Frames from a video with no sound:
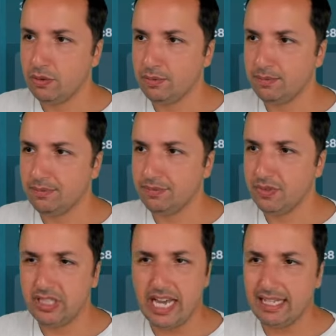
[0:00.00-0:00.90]
um,
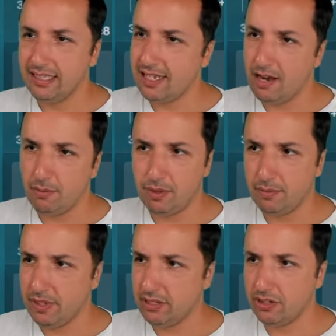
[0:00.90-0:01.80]
yeah, this helped
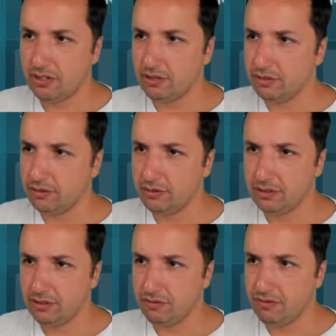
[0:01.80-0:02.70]
me just to,
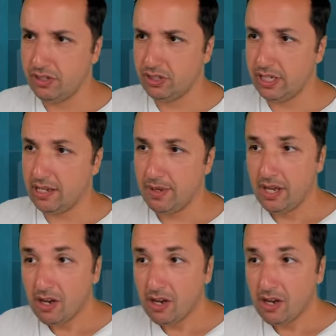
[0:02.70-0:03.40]
to finish the game.